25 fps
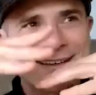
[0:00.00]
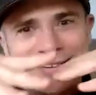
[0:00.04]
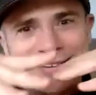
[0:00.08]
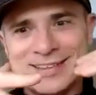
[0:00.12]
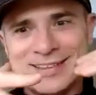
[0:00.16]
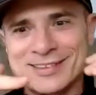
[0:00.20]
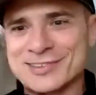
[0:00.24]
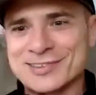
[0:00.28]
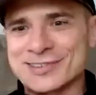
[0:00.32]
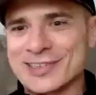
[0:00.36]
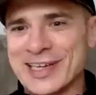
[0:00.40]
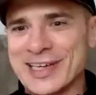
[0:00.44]

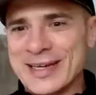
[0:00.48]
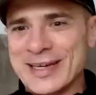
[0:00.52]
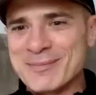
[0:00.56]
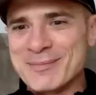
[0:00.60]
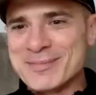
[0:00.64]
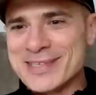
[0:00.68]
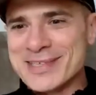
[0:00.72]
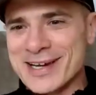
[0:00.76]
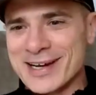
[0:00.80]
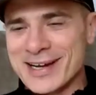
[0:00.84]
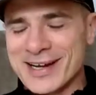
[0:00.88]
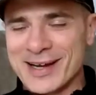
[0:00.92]
And at the
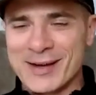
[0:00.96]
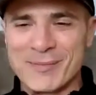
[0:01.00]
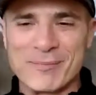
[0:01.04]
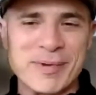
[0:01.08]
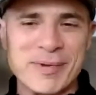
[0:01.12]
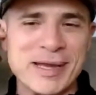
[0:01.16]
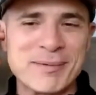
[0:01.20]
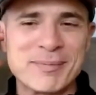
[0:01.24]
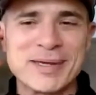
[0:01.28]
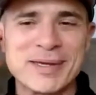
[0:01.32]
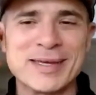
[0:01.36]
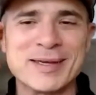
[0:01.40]
same
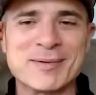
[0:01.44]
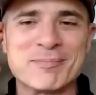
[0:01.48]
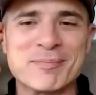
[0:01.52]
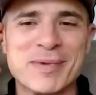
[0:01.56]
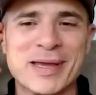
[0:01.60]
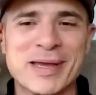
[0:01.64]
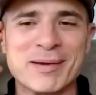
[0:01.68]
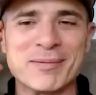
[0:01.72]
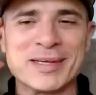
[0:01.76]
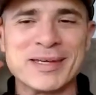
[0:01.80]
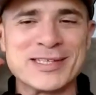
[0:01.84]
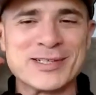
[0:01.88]
time,
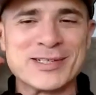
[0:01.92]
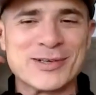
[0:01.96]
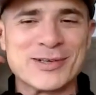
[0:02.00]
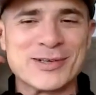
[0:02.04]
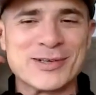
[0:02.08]
maybe